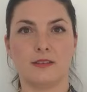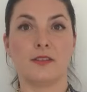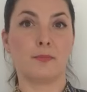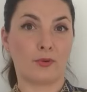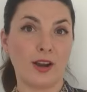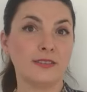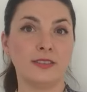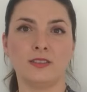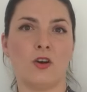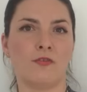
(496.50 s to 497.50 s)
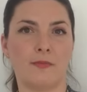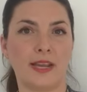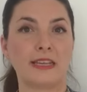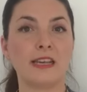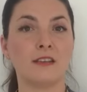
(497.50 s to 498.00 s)
The process of
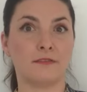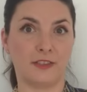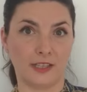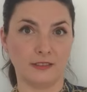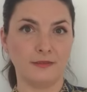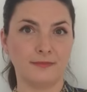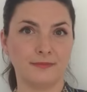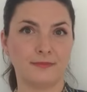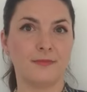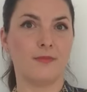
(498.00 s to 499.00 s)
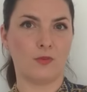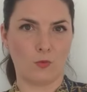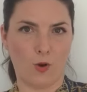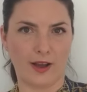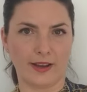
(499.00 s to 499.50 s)
making vin,
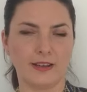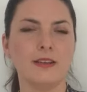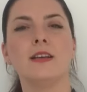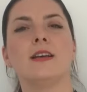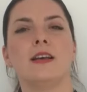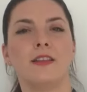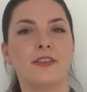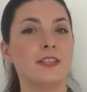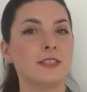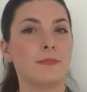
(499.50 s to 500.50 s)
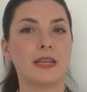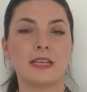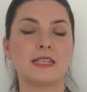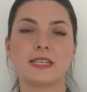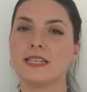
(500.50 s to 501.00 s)
wine, thus
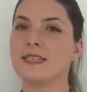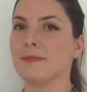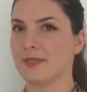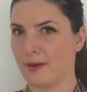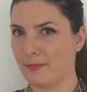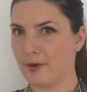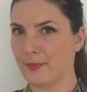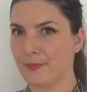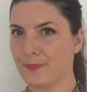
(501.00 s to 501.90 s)
begins in September.